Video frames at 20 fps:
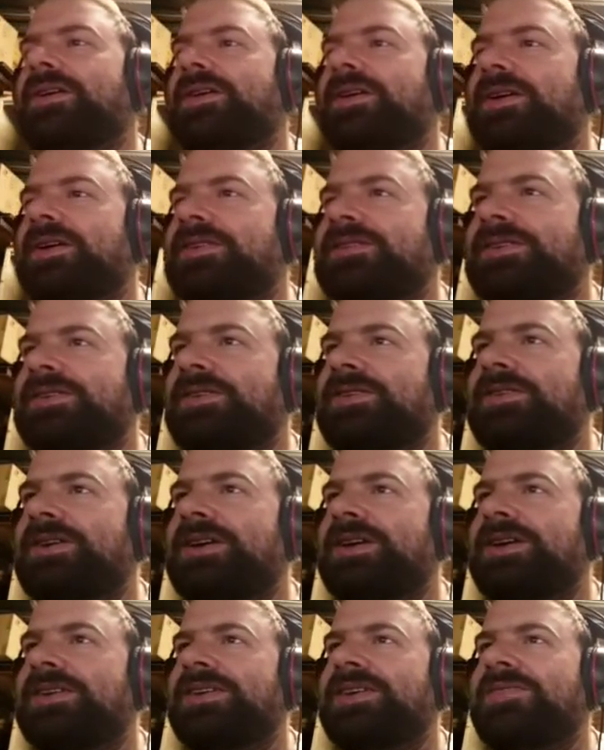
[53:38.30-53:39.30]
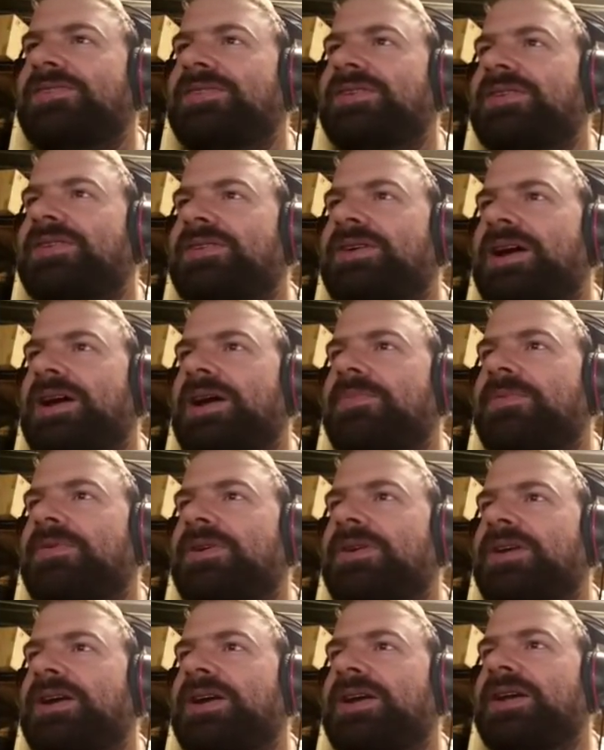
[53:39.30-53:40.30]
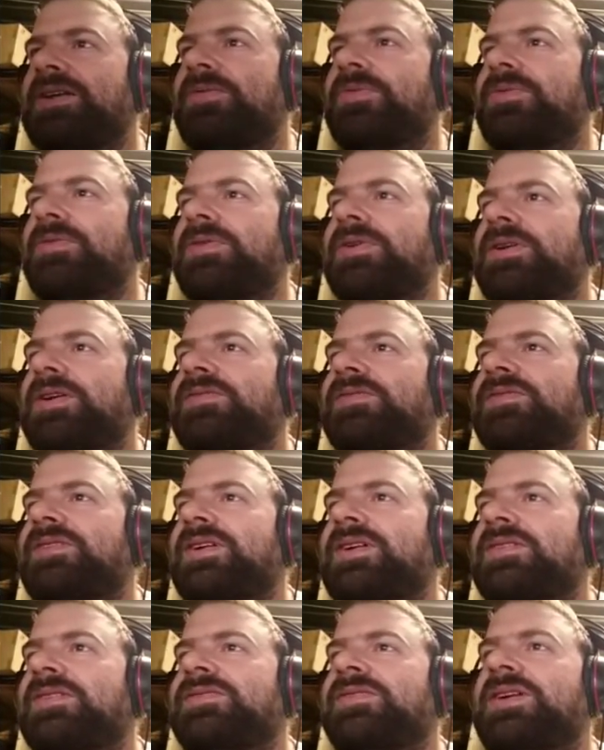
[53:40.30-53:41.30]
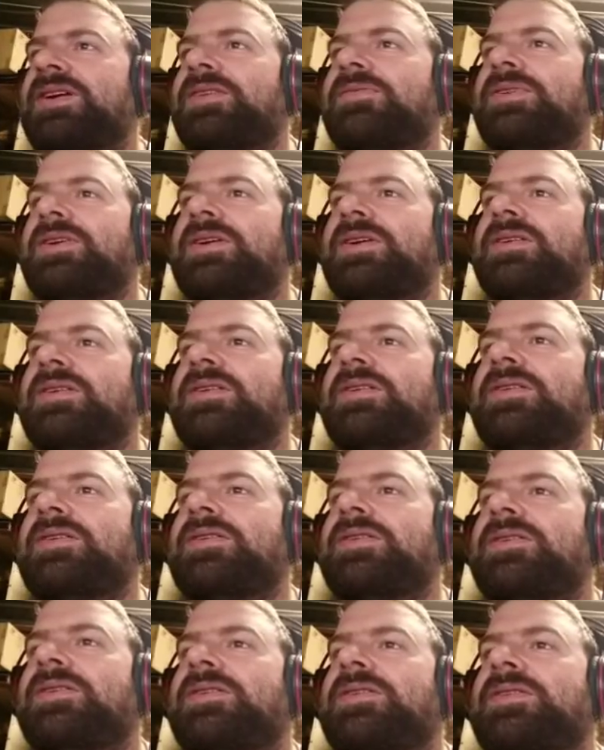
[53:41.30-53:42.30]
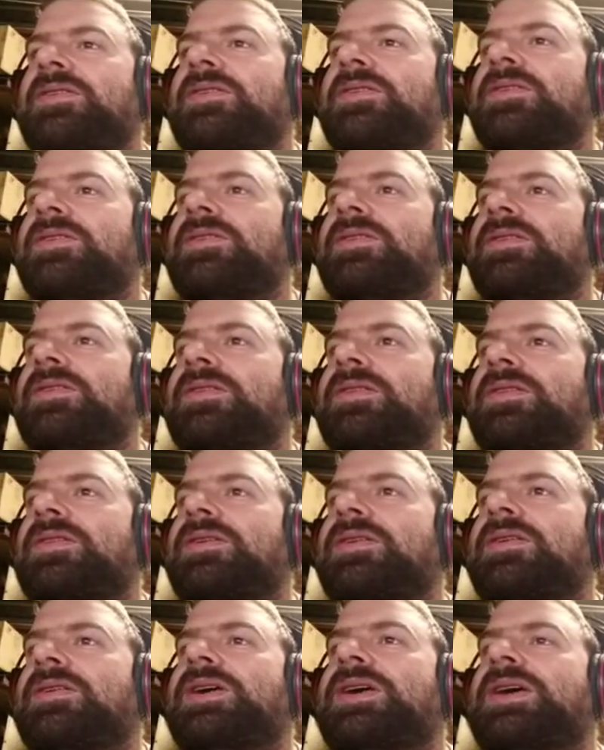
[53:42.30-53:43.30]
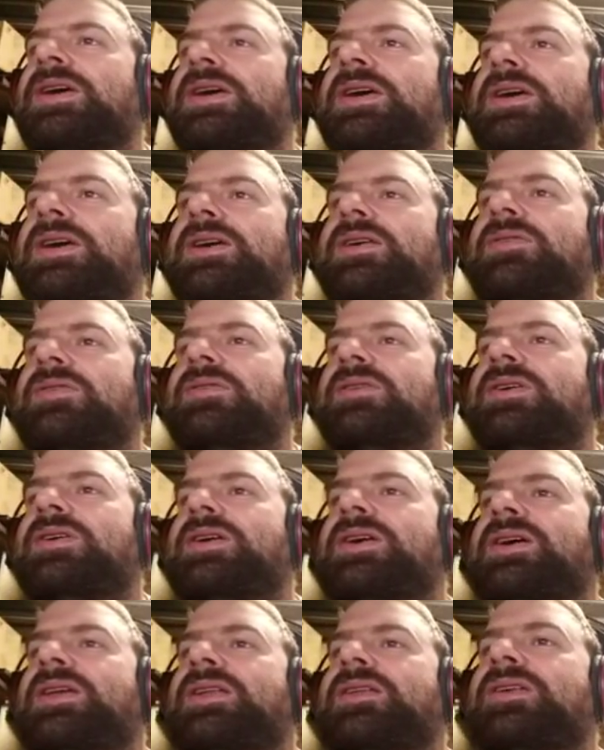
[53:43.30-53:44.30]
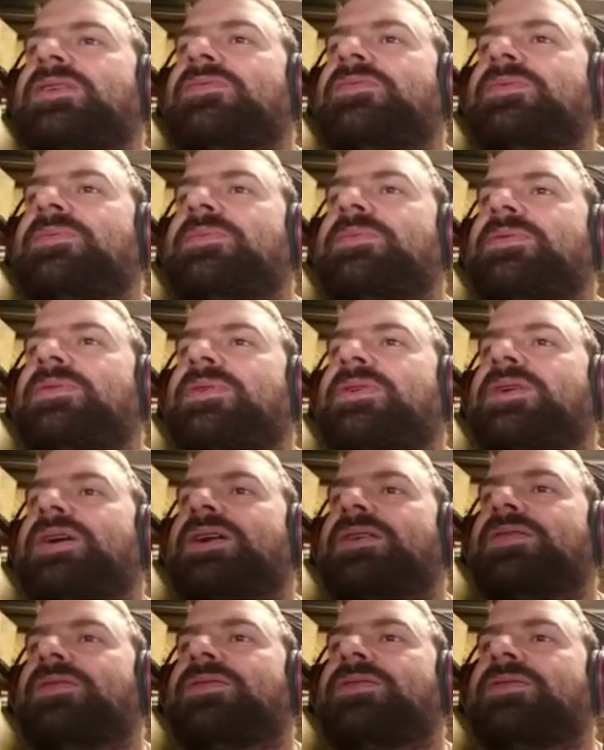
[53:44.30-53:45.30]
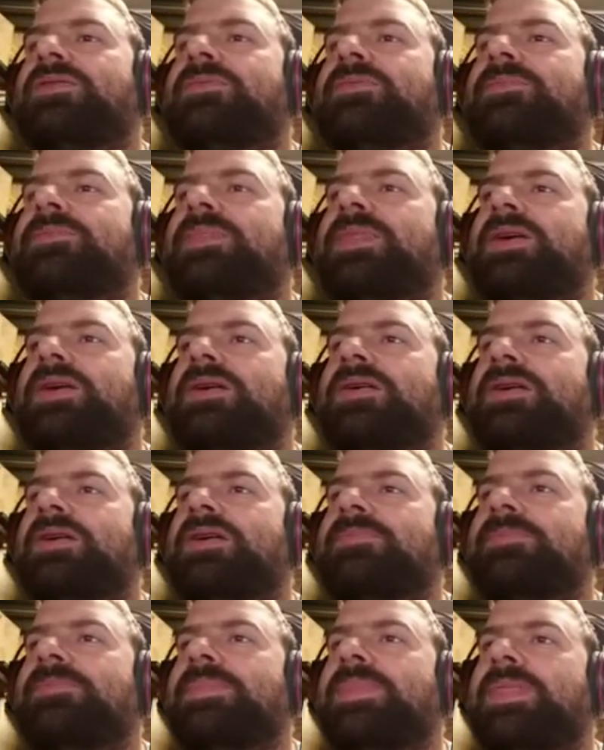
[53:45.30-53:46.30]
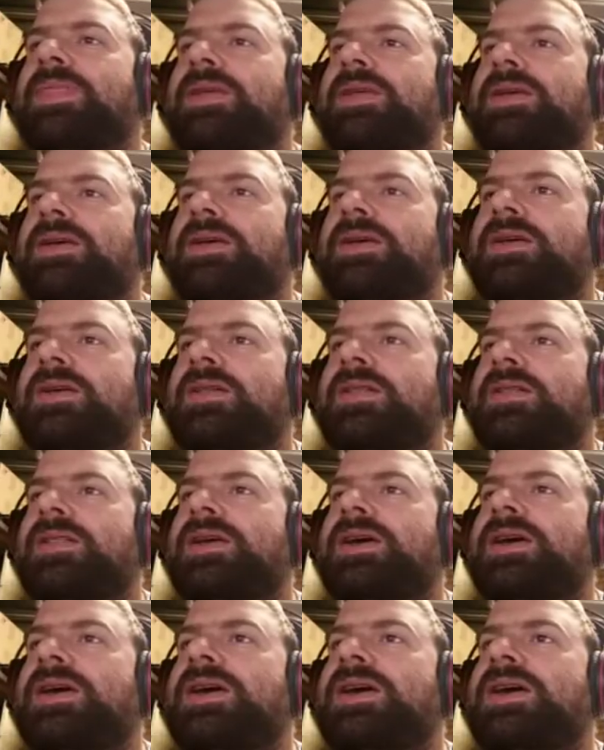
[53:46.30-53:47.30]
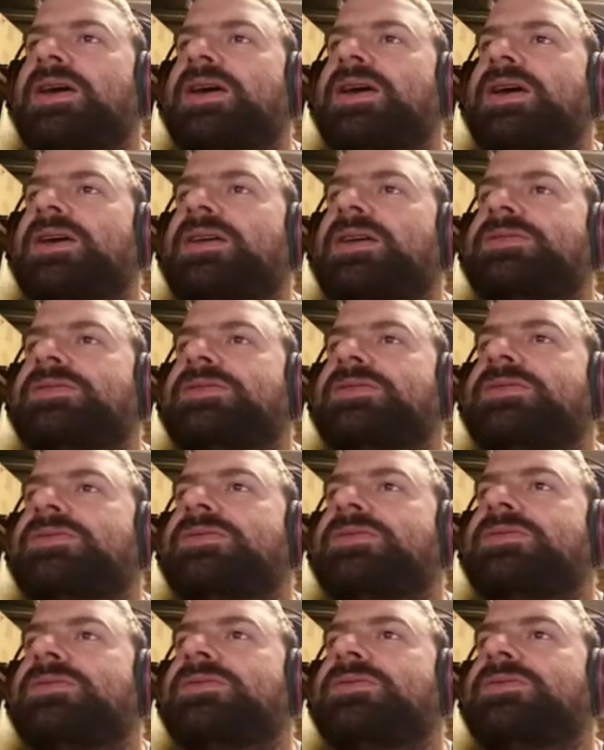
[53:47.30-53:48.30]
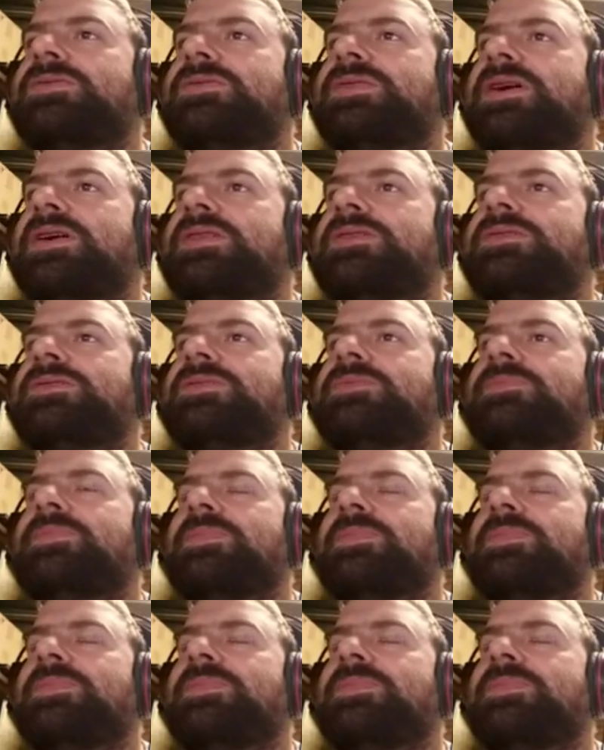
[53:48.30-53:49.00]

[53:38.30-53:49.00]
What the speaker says: Just do that. Okay. Does she look like she have a crab on her head, or does she actually have hair? Hey, you're looking at that from the wrong angle, dude. Okay.